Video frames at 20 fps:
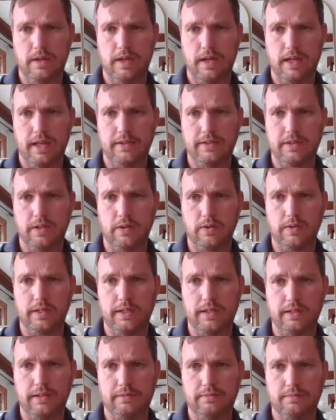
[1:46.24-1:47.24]
And so
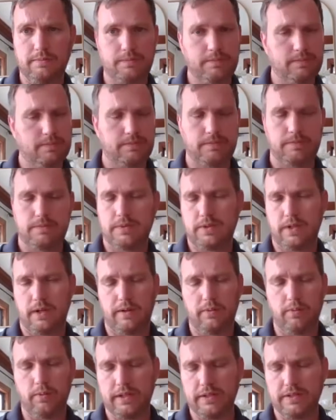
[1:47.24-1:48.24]
he
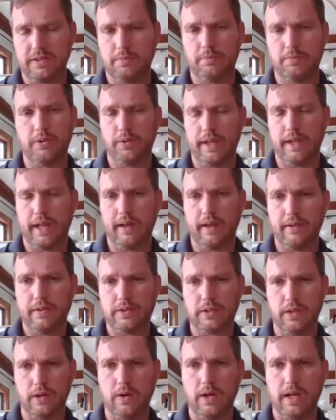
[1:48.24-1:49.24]
started what is simPRO now.
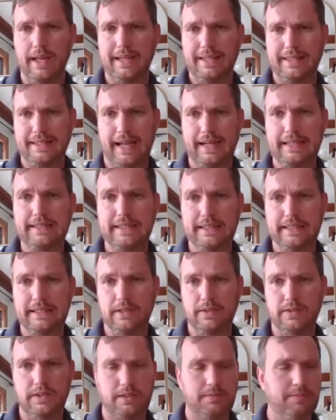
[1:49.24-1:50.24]
So 19
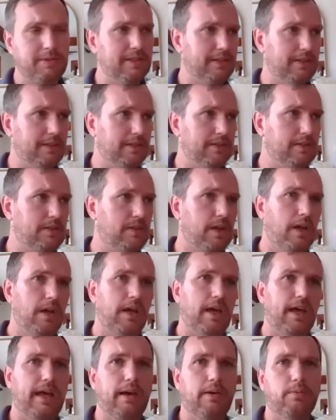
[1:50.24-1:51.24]
years in the business.
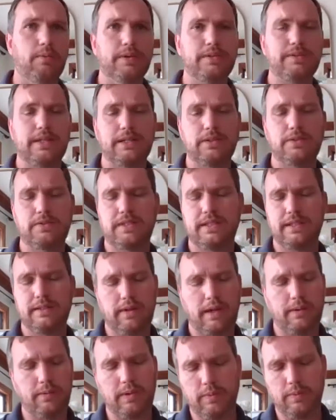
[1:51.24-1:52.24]
And what's interesting,
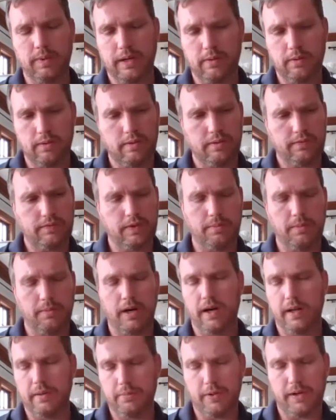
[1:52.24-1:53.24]
we went from
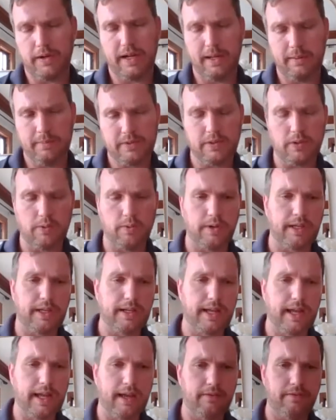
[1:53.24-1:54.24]
on-prem, so where you had
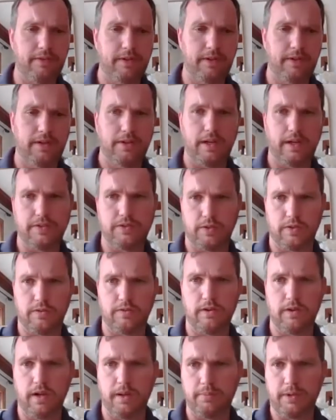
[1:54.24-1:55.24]
to have a
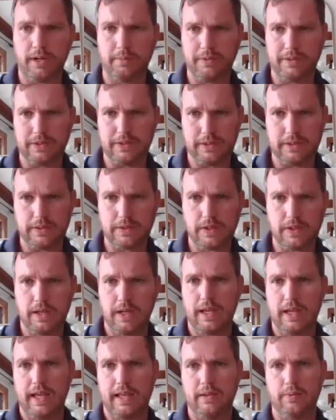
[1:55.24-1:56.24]
server on premises,
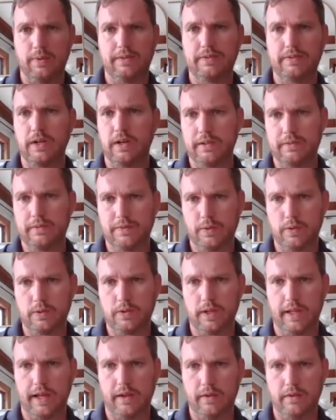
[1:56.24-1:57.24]
and then we've gone full
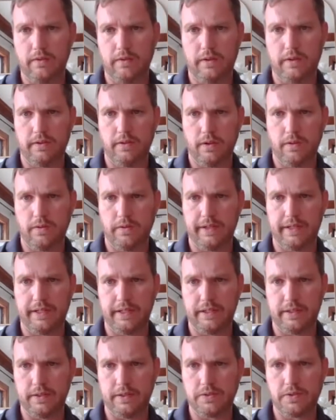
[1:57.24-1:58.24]
cloud over the
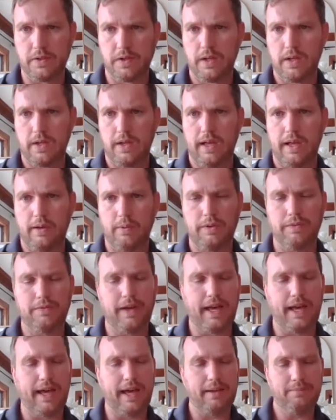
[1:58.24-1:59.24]
years. And we
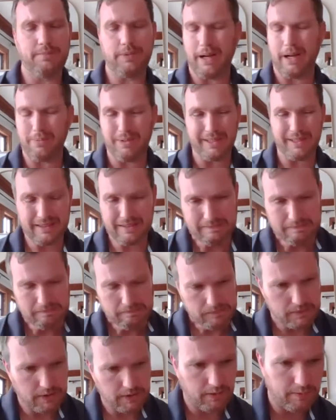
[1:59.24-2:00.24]
probably
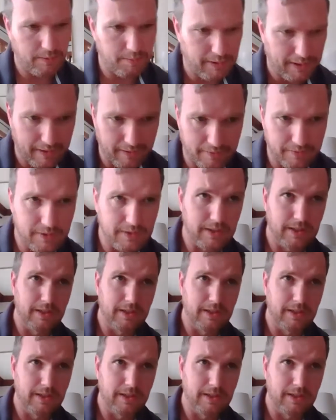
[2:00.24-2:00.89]
have